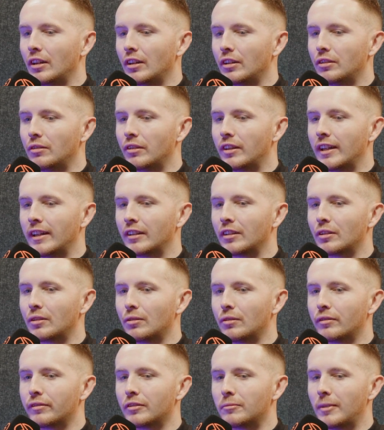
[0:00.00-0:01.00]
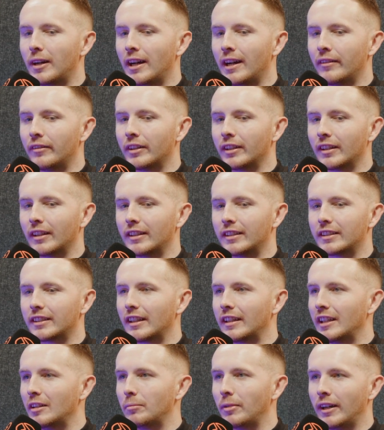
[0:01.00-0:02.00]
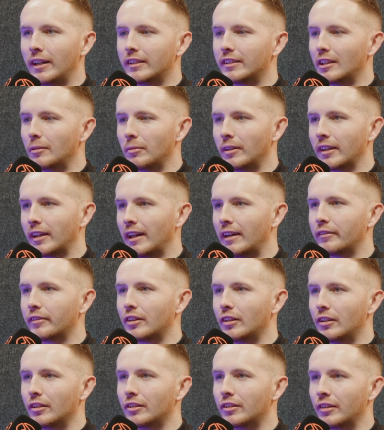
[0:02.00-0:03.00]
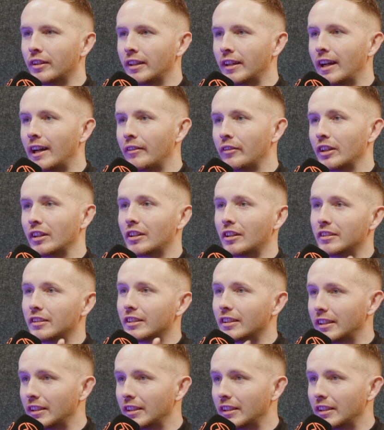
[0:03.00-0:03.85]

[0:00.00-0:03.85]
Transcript: you then go from having a skinny bicep like I've got to then having guns